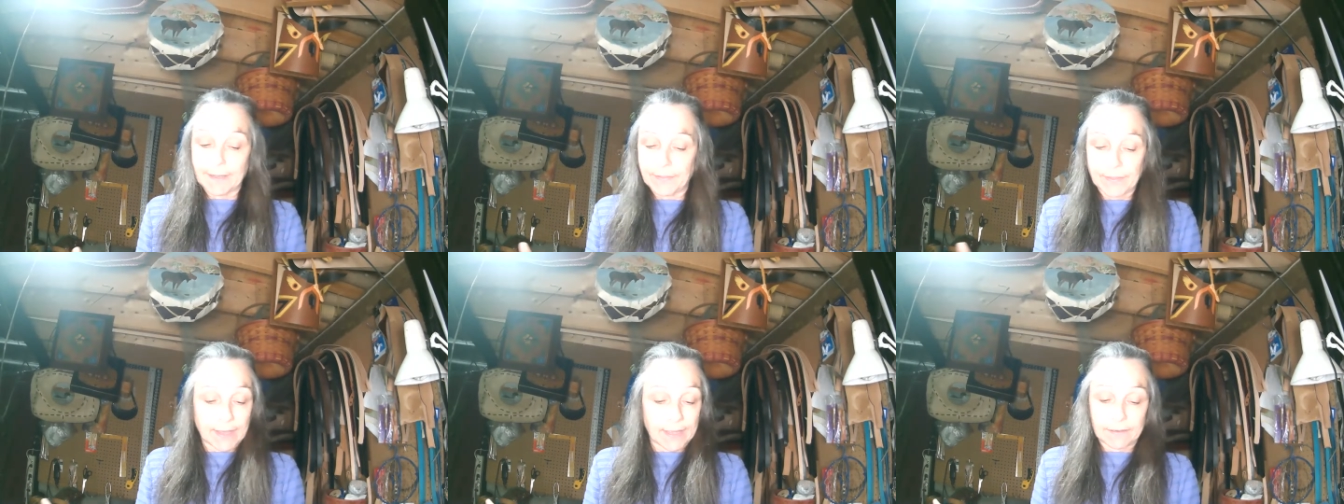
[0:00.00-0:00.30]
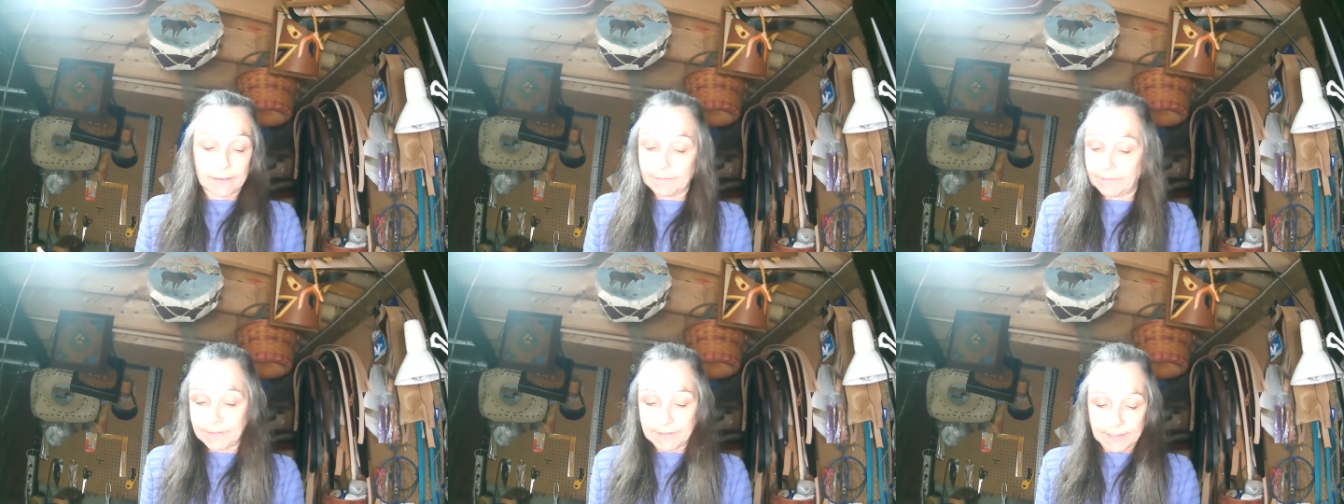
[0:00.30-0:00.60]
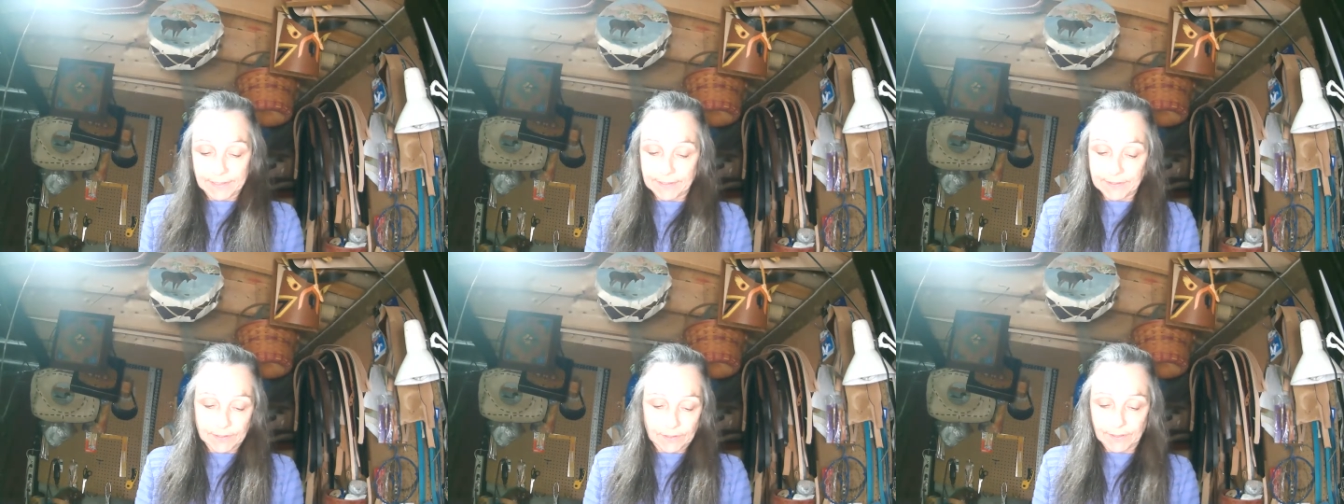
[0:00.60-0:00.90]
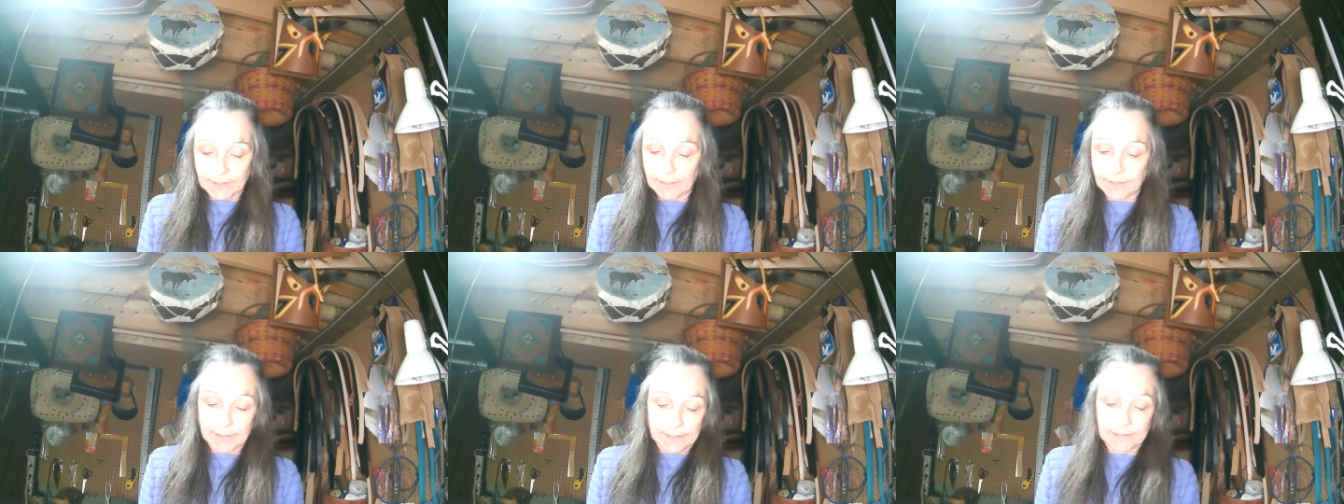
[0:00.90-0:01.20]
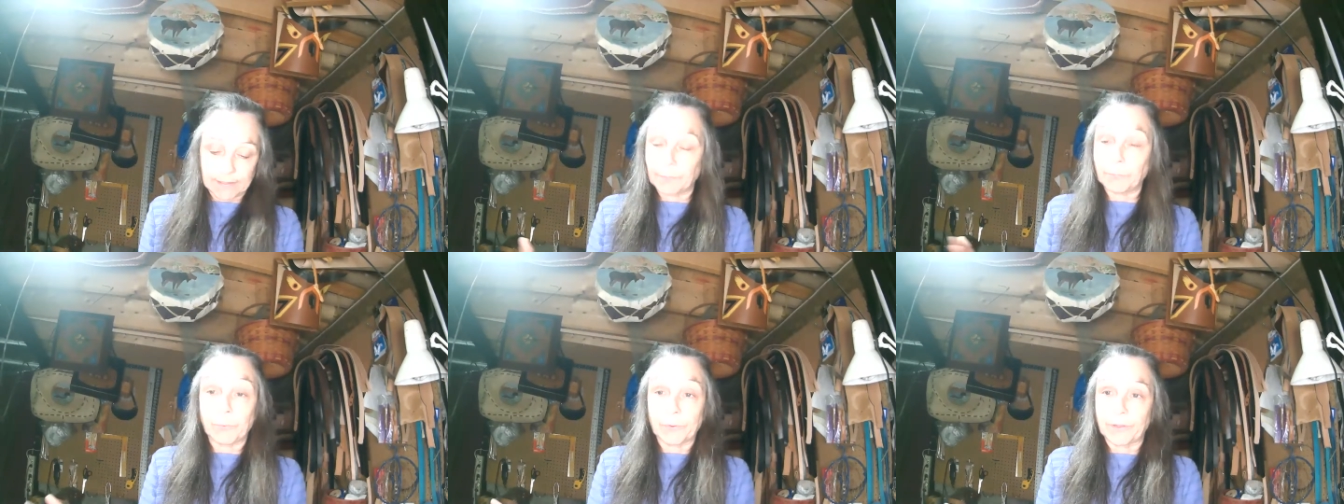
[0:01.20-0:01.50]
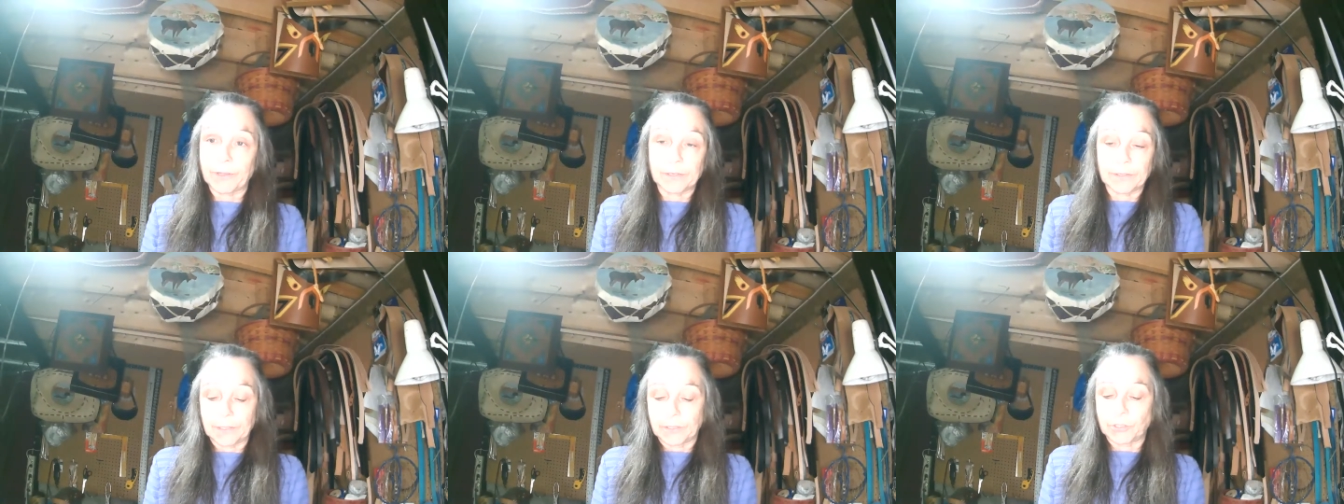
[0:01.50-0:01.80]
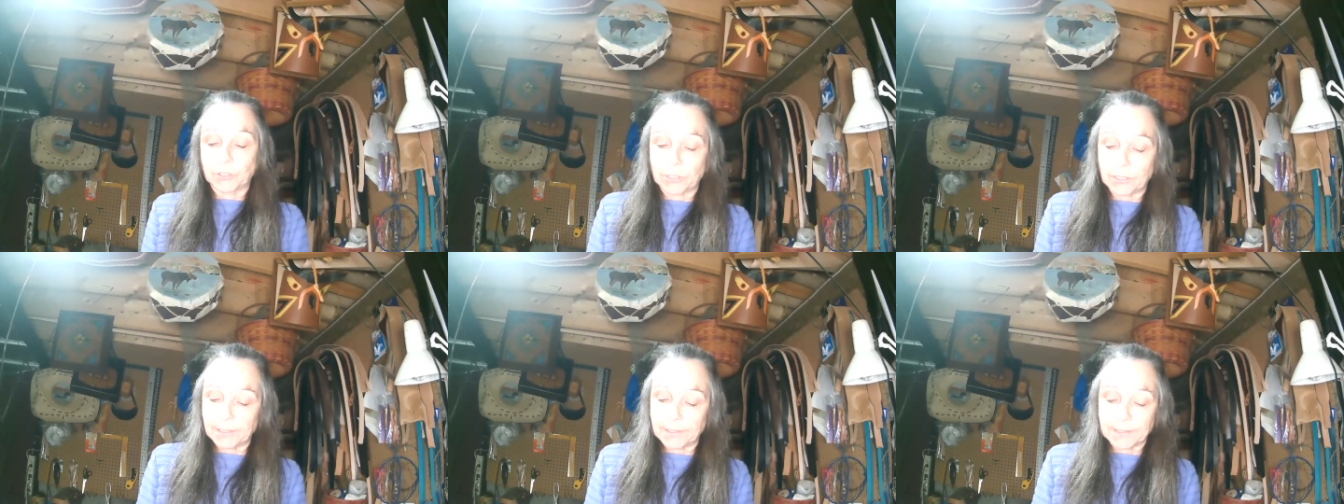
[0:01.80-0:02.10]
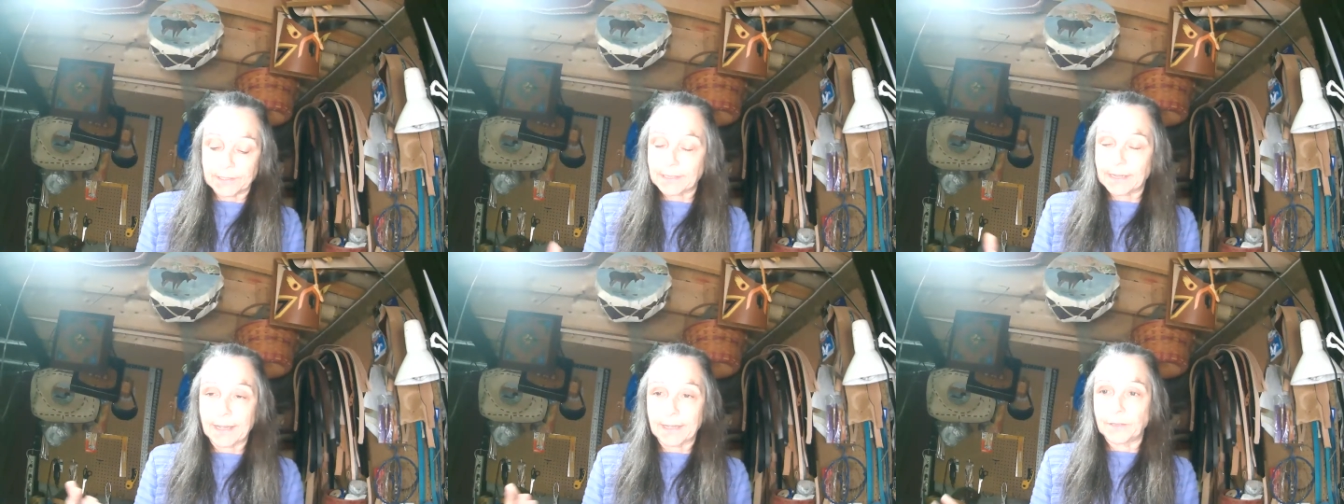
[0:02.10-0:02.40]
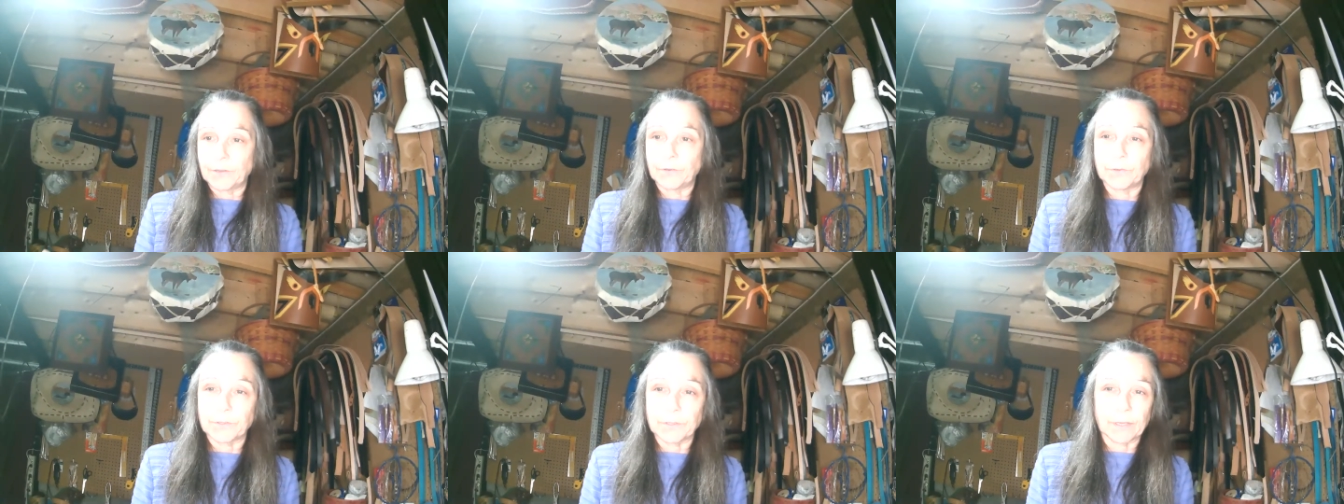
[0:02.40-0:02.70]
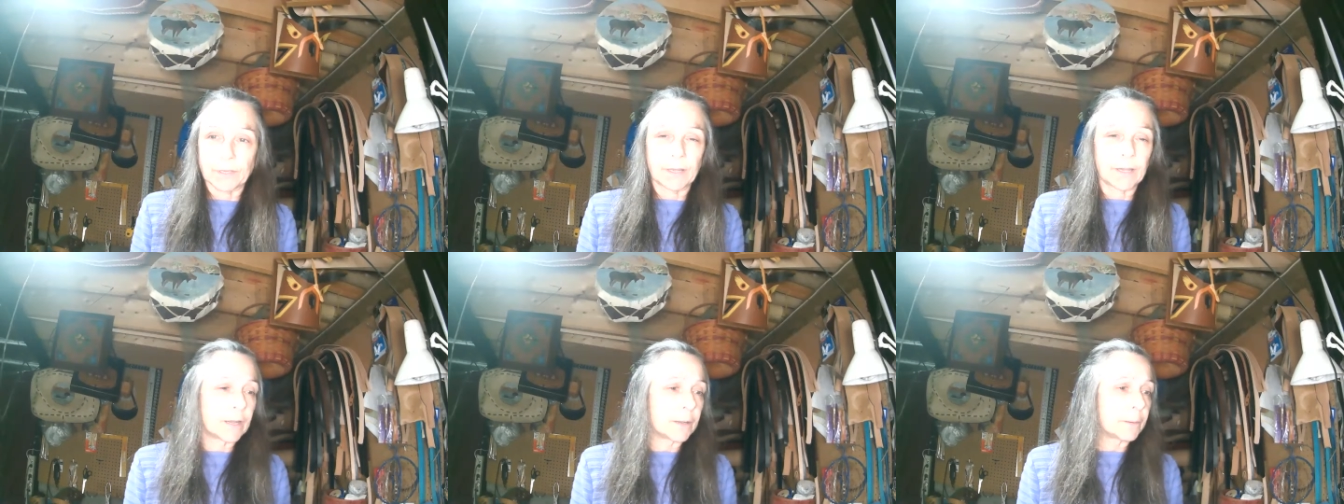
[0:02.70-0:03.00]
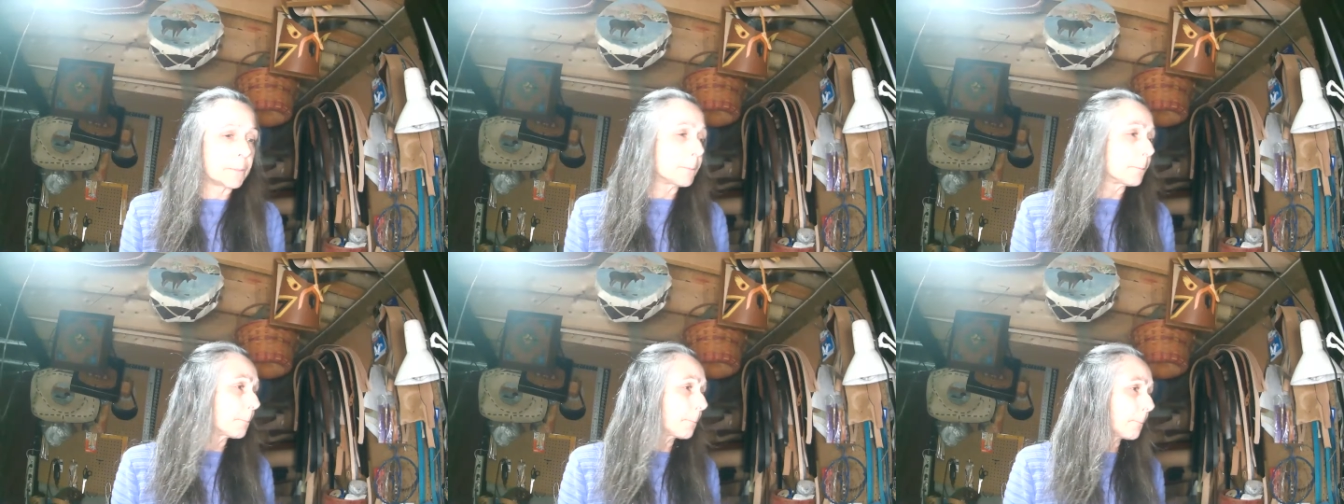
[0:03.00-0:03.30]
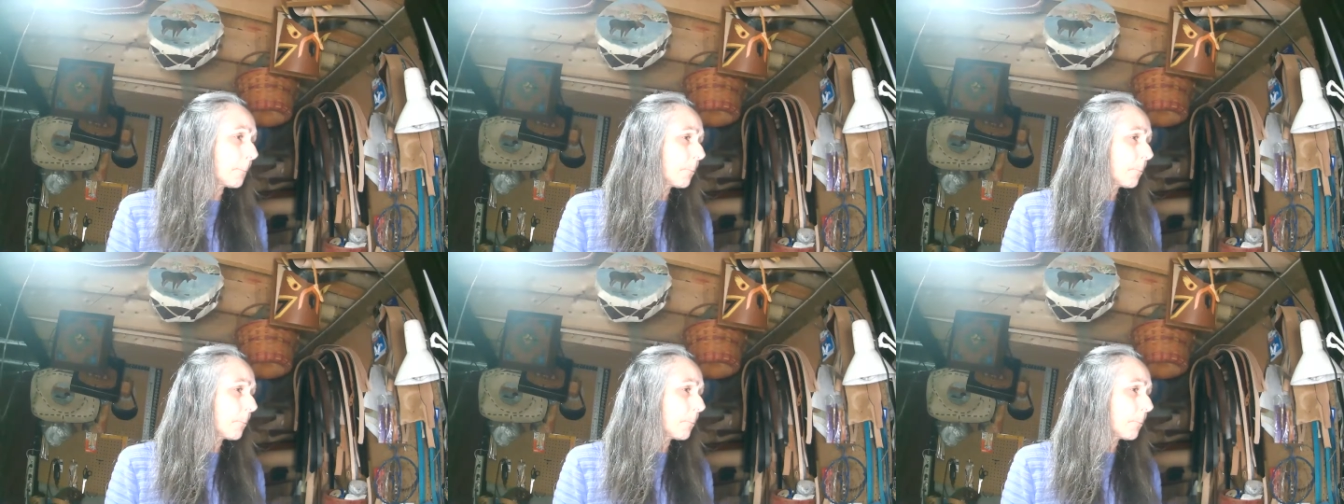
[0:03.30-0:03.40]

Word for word: And that is easily cleaned up with conditioners. I use, um,